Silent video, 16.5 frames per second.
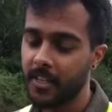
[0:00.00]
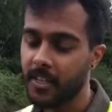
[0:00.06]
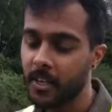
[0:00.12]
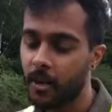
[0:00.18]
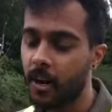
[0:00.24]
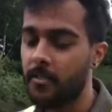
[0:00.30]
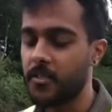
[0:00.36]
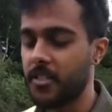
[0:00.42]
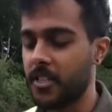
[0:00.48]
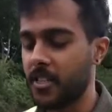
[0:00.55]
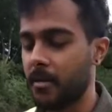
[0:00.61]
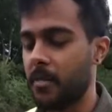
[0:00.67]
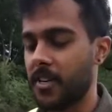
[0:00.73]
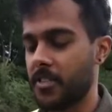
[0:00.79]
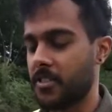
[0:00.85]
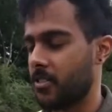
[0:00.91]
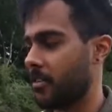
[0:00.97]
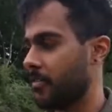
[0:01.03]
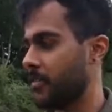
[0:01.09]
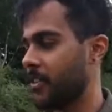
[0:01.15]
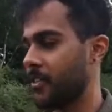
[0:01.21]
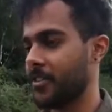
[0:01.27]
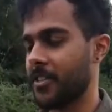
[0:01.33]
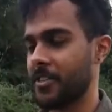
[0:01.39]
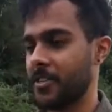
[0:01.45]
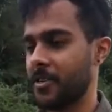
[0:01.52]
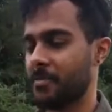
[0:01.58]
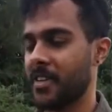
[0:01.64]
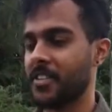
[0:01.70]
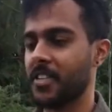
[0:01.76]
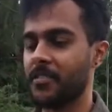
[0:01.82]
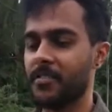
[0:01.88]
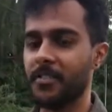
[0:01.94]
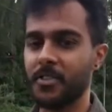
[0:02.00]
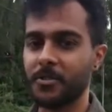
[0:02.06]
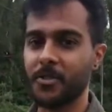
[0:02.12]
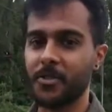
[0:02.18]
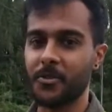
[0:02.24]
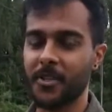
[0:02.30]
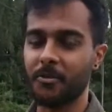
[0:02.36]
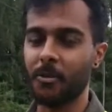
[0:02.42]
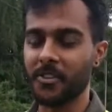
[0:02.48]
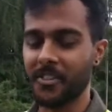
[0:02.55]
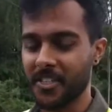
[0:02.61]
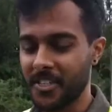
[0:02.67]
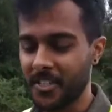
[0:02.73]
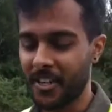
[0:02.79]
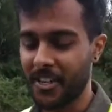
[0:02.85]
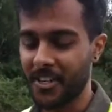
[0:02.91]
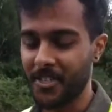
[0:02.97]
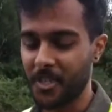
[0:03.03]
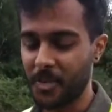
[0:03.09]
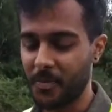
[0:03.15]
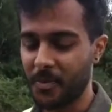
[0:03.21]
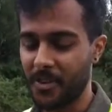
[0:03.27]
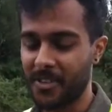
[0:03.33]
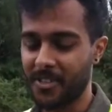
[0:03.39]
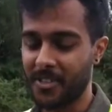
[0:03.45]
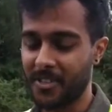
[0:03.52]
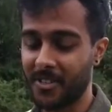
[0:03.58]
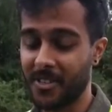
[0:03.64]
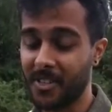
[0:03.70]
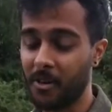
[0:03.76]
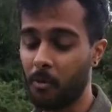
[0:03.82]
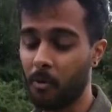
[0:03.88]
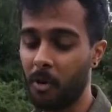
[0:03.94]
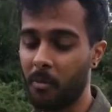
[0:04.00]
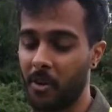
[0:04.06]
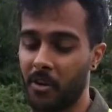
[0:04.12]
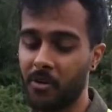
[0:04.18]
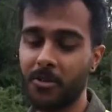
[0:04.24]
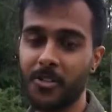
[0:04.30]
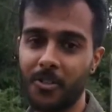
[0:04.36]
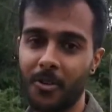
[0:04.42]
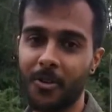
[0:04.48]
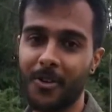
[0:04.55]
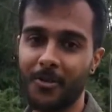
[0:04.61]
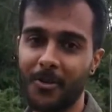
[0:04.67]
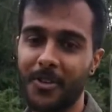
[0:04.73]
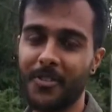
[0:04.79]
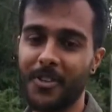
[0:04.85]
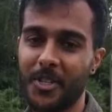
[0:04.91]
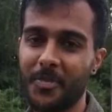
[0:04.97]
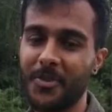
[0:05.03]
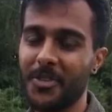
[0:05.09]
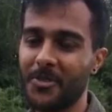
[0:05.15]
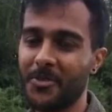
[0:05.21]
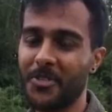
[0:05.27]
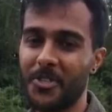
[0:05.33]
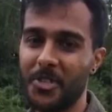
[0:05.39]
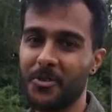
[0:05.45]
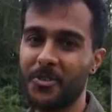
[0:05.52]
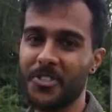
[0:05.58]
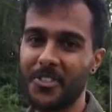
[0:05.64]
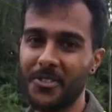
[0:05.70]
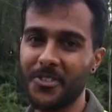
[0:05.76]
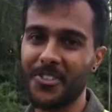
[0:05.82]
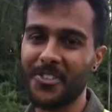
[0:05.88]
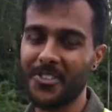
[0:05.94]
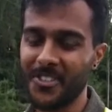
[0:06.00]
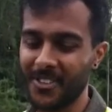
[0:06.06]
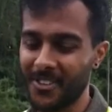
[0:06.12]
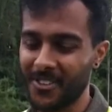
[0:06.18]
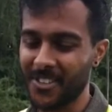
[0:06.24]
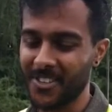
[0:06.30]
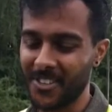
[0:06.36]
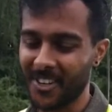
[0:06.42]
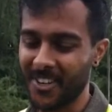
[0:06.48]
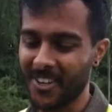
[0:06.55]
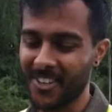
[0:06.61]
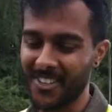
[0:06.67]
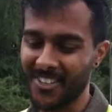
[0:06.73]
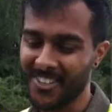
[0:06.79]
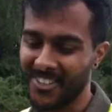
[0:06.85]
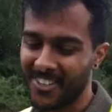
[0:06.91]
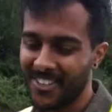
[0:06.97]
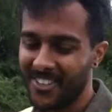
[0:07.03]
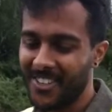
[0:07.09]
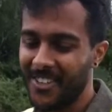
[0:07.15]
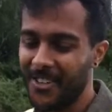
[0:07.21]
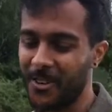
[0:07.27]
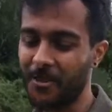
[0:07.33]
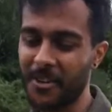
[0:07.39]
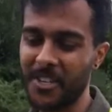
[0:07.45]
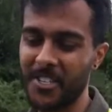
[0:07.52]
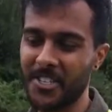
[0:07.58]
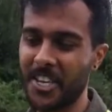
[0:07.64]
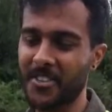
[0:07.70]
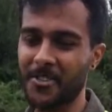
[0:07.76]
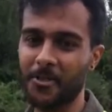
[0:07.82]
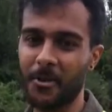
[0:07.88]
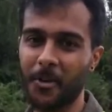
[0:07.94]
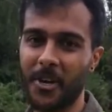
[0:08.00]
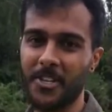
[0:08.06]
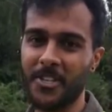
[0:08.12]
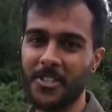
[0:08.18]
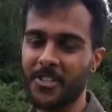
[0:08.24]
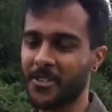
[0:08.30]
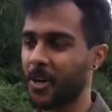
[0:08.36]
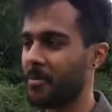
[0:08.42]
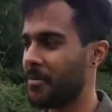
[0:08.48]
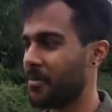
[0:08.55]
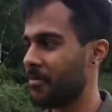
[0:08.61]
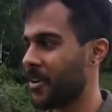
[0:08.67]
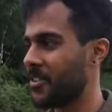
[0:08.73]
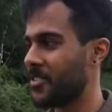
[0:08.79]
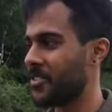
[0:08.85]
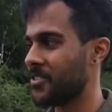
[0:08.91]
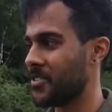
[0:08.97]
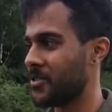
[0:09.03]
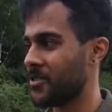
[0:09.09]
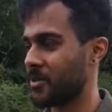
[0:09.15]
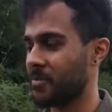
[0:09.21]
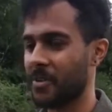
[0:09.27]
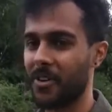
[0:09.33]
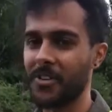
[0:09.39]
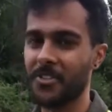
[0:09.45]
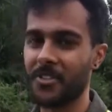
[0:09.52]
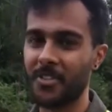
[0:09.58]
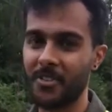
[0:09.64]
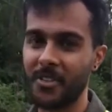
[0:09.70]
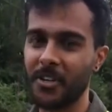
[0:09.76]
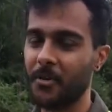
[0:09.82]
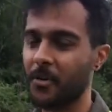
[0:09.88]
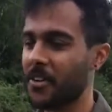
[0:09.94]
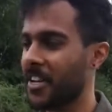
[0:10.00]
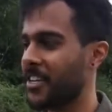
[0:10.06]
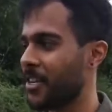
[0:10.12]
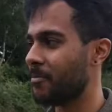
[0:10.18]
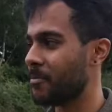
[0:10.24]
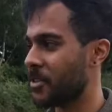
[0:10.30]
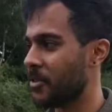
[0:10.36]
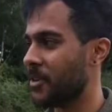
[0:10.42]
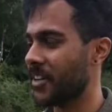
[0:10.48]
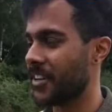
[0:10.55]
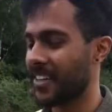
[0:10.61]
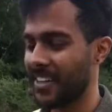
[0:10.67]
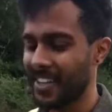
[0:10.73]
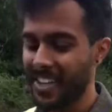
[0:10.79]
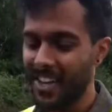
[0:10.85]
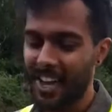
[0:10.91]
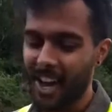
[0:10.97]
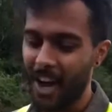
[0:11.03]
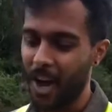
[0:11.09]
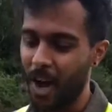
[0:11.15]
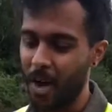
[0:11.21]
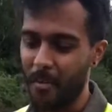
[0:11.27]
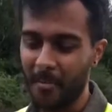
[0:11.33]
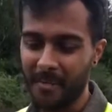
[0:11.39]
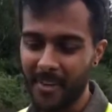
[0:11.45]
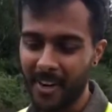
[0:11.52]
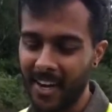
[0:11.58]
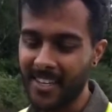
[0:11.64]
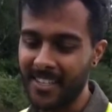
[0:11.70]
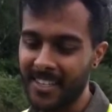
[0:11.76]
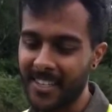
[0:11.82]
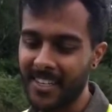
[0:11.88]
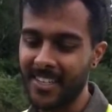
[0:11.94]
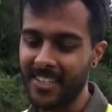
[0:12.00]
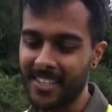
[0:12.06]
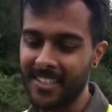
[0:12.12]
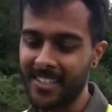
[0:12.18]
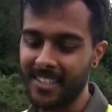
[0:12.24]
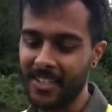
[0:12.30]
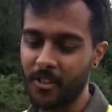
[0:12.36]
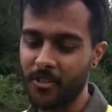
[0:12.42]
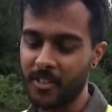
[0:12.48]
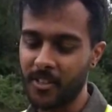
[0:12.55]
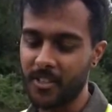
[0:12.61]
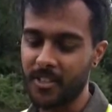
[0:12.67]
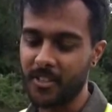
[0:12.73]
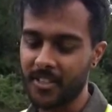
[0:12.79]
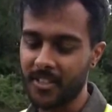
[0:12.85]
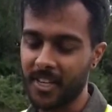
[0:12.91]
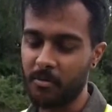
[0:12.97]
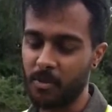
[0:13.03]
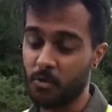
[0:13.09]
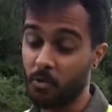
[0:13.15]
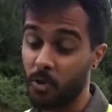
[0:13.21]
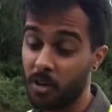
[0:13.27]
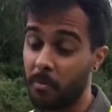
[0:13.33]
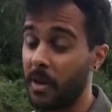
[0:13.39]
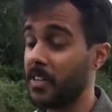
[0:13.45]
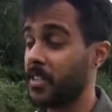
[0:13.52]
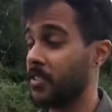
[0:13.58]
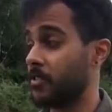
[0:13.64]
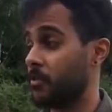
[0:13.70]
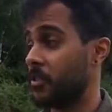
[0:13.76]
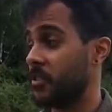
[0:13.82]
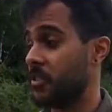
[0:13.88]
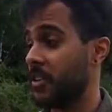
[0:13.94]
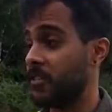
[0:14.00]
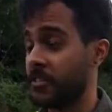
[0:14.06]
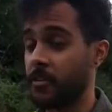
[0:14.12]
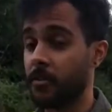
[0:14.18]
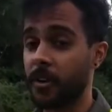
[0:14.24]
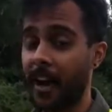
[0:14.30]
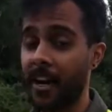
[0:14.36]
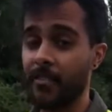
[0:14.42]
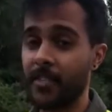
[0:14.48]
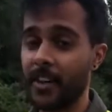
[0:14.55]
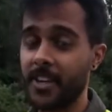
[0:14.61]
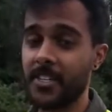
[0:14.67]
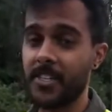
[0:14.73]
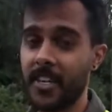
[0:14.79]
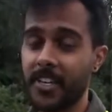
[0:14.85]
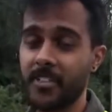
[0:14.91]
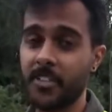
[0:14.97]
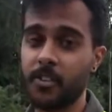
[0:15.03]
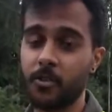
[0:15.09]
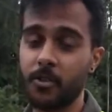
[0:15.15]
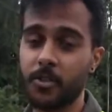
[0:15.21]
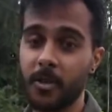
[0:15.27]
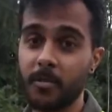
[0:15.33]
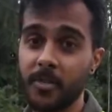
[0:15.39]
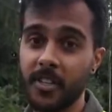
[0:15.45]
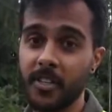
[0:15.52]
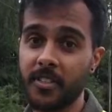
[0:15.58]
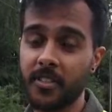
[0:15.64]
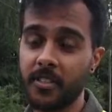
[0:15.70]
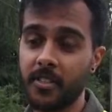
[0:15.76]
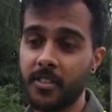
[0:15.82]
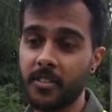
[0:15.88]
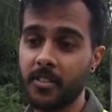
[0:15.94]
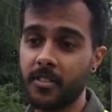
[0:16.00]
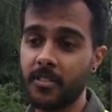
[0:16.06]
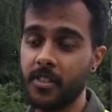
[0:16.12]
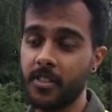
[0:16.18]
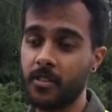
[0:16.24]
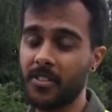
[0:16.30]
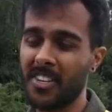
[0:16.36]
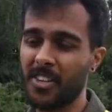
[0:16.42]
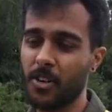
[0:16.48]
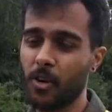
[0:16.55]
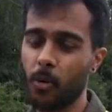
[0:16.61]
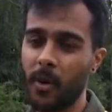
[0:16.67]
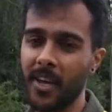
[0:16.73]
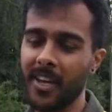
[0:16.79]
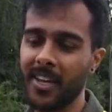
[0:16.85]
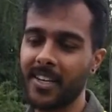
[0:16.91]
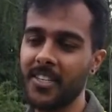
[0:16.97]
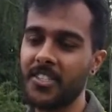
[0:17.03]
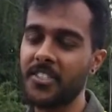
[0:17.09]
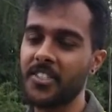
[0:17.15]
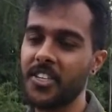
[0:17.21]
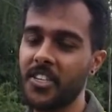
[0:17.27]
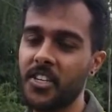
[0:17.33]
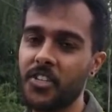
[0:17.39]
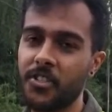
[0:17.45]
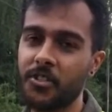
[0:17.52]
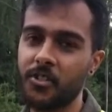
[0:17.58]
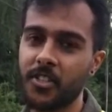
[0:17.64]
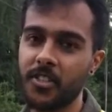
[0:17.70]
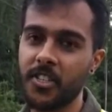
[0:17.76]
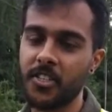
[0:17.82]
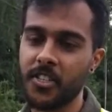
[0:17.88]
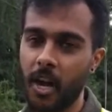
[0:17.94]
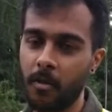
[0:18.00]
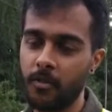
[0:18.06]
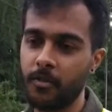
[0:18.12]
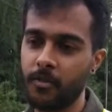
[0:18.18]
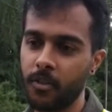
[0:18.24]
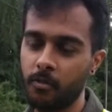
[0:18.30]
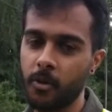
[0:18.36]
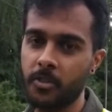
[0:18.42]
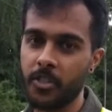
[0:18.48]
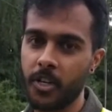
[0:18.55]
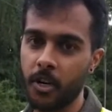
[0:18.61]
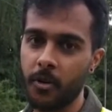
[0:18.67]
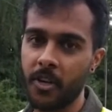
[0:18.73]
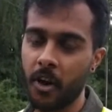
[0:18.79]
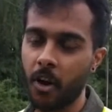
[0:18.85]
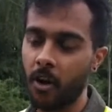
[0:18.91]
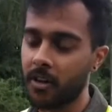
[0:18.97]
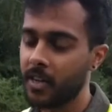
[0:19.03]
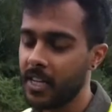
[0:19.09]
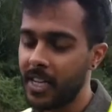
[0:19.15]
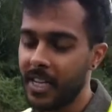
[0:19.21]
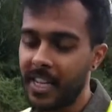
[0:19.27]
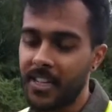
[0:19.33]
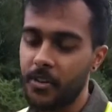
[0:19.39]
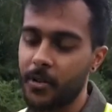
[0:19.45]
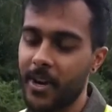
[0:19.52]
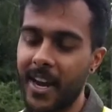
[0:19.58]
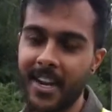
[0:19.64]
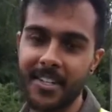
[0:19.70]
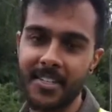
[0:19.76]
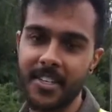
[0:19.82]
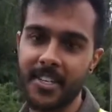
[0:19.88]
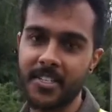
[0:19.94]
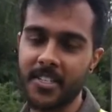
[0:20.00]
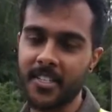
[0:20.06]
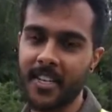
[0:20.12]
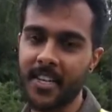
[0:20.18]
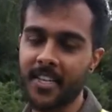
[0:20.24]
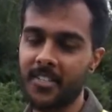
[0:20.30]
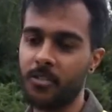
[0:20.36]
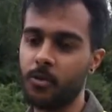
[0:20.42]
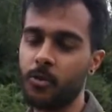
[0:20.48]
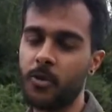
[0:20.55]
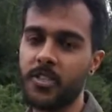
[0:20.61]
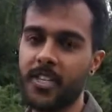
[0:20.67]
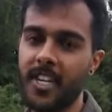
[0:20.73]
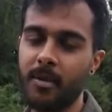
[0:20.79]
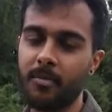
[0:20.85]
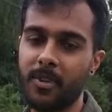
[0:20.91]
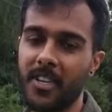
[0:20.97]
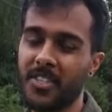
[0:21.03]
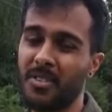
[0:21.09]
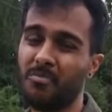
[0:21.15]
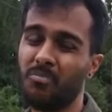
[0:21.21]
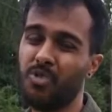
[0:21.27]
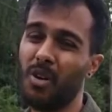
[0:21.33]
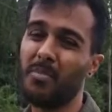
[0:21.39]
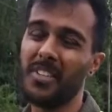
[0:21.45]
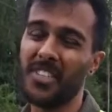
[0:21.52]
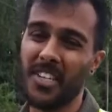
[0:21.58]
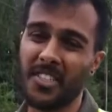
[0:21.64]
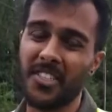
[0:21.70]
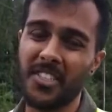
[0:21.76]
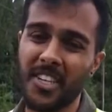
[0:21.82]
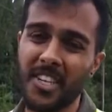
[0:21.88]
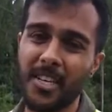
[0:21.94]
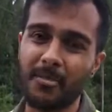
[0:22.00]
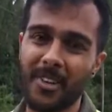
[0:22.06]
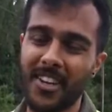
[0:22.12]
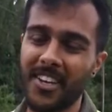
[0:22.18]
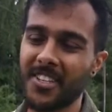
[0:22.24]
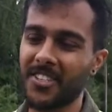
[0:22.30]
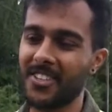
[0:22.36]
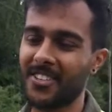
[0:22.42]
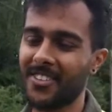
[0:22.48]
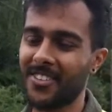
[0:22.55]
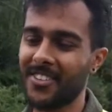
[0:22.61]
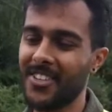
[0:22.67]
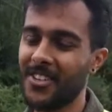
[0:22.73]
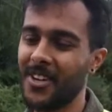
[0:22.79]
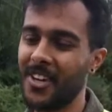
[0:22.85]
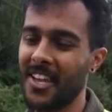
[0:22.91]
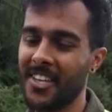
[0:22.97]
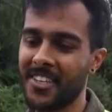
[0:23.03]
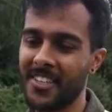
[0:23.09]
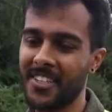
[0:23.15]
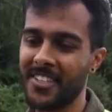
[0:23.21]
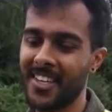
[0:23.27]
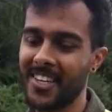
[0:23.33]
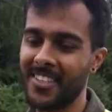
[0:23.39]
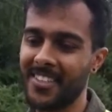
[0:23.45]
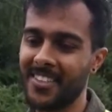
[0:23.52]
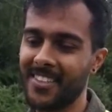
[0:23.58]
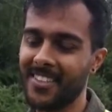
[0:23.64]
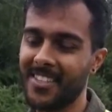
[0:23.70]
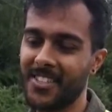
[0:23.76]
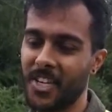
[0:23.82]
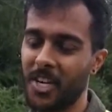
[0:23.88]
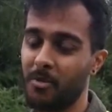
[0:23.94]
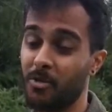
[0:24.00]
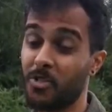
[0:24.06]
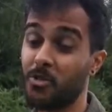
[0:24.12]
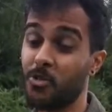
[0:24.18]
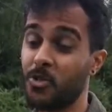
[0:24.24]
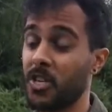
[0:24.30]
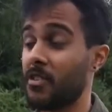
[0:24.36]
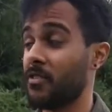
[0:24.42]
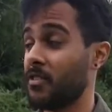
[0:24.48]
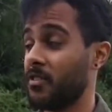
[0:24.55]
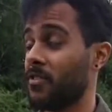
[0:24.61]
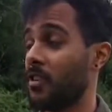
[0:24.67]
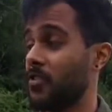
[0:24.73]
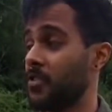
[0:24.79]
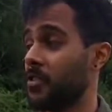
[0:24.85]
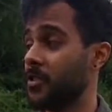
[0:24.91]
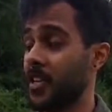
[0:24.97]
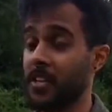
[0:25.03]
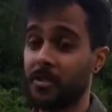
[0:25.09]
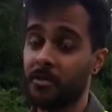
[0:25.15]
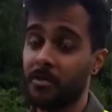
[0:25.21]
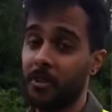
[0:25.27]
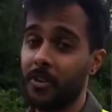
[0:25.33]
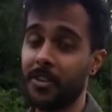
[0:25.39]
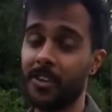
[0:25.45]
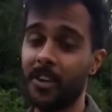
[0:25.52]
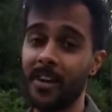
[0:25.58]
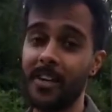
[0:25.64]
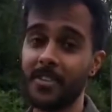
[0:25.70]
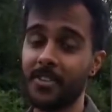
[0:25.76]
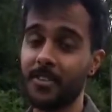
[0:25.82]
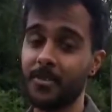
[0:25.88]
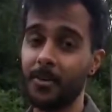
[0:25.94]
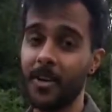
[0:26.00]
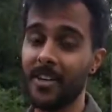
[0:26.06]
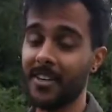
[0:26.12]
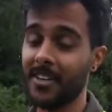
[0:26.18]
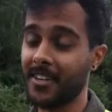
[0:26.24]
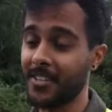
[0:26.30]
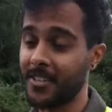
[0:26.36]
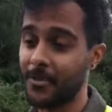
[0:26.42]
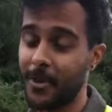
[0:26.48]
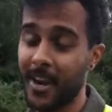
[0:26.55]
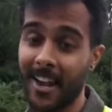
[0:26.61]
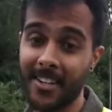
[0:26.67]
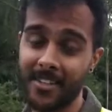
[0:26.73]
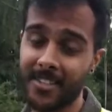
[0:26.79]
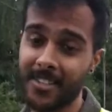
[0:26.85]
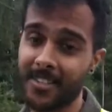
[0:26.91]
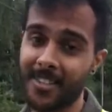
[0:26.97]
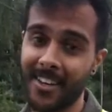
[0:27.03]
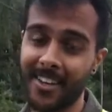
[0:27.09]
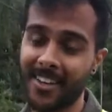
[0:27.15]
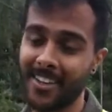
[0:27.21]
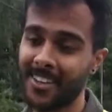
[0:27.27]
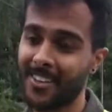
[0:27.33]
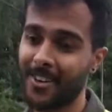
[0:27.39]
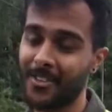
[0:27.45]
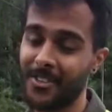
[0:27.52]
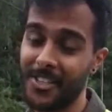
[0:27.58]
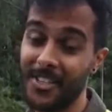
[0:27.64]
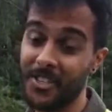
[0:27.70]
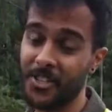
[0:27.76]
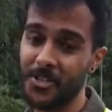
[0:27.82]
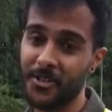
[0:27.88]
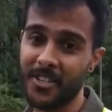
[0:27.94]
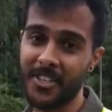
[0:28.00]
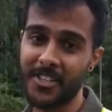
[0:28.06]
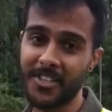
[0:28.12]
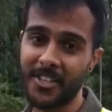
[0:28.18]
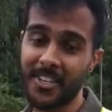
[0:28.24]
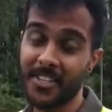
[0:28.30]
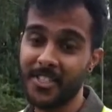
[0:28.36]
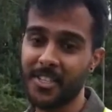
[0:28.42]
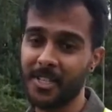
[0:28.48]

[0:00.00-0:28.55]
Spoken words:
you know, I've seen it myself. You know, there's a big difference between what these guys experience and, you know, what my own dog would have experienced when she was neutered. You know, these guys, you know, it raises ethical questions, compromises you as a person, you know, when up doing it. Ideally, you know, these animals are meant to receive some kind of anesthetic or something to you know, take away at least the initial discomfort of what's going on. The reality is that doesn't always take place. It probably doesn't take place, and, you know, at the end of the day, these animals do suffer for a few days. I'm not going to lie, it's the way, it's the reality that of the industry is.